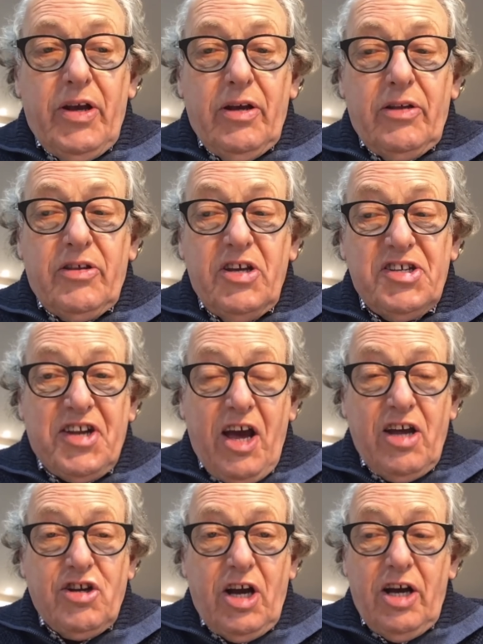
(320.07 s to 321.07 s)
at this
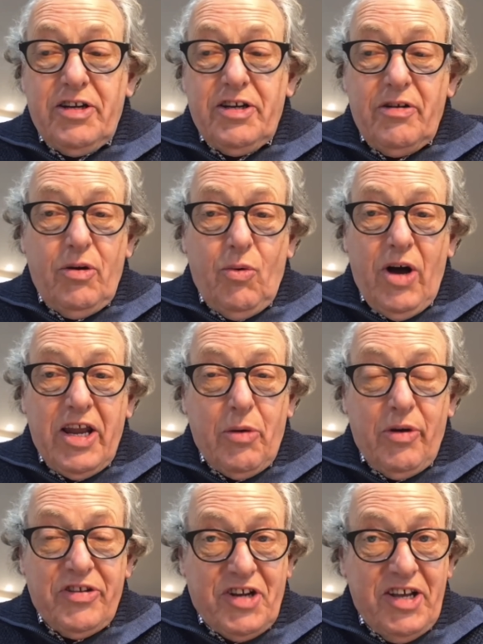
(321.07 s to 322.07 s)
stage, I don't know why
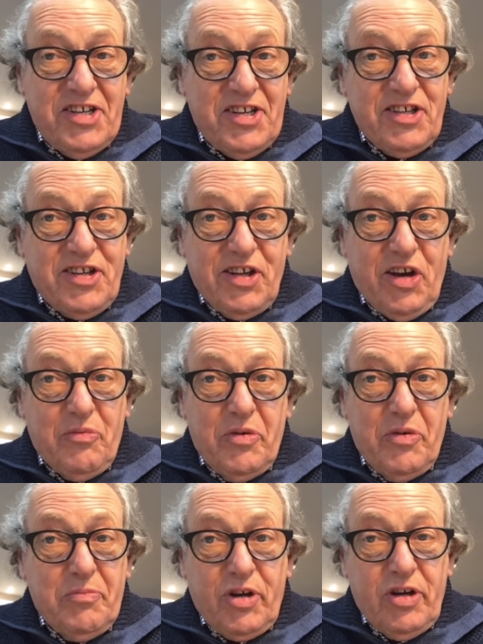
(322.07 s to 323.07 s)
anyone's listening to the
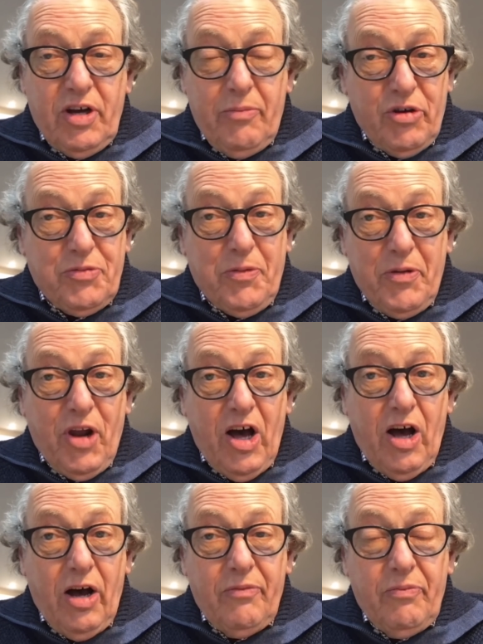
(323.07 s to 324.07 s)
government, because most people
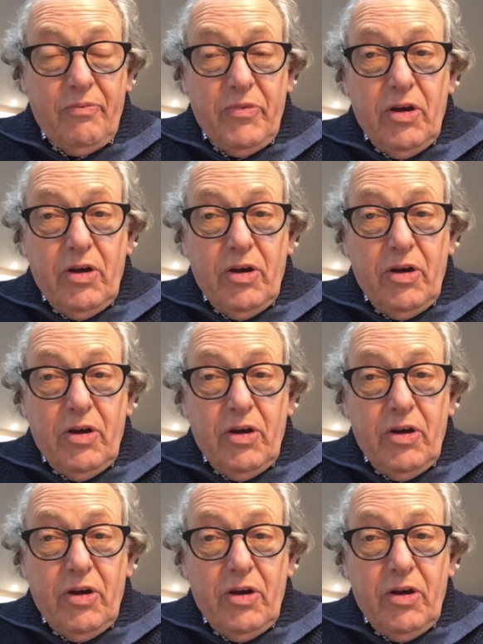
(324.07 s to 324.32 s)
aren't.